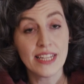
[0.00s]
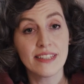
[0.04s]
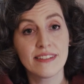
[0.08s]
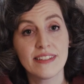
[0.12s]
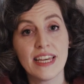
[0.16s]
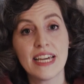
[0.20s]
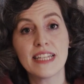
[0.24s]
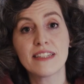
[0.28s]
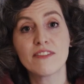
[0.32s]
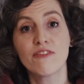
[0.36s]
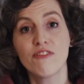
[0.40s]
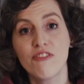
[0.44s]

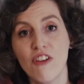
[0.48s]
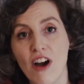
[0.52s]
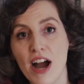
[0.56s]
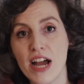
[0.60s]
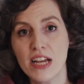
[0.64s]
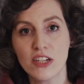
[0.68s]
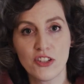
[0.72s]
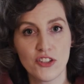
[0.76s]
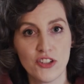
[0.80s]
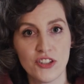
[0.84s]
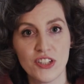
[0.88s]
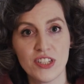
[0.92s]
that
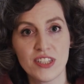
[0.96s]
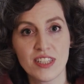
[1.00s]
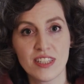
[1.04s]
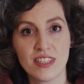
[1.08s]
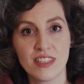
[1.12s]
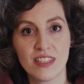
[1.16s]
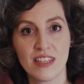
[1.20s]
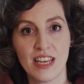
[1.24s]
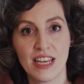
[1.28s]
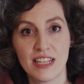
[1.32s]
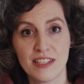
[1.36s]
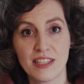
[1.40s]

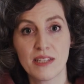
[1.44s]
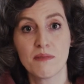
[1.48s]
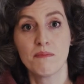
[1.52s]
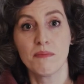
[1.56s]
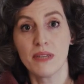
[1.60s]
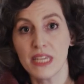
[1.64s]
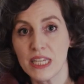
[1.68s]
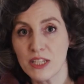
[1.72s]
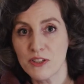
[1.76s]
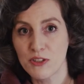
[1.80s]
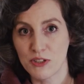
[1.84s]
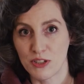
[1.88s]
functions as a
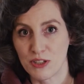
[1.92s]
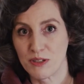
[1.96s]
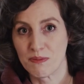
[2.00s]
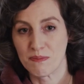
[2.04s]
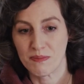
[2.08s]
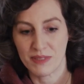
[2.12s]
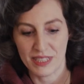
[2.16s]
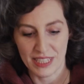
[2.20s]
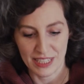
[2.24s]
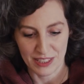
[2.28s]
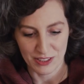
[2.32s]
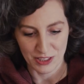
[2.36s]

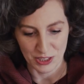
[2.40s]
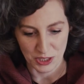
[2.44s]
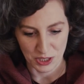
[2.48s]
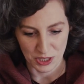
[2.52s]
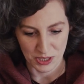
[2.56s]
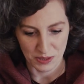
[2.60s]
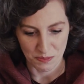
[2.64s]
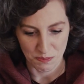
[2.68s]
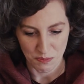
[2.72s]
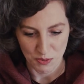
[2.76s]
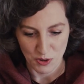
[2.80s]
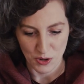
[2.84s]
medium in
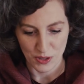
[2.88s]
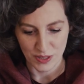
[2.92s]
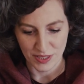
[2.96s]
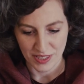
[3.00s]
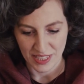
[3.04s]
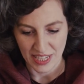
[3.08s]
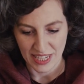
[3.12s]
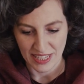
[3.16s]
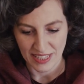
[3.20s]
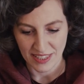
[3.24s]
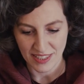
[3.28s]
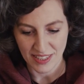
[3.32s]
this
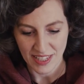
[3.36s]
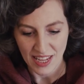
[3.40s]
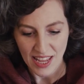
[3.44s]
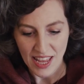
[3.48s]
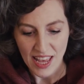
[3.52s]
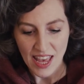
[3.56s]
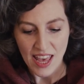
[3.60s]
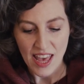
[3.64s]
process.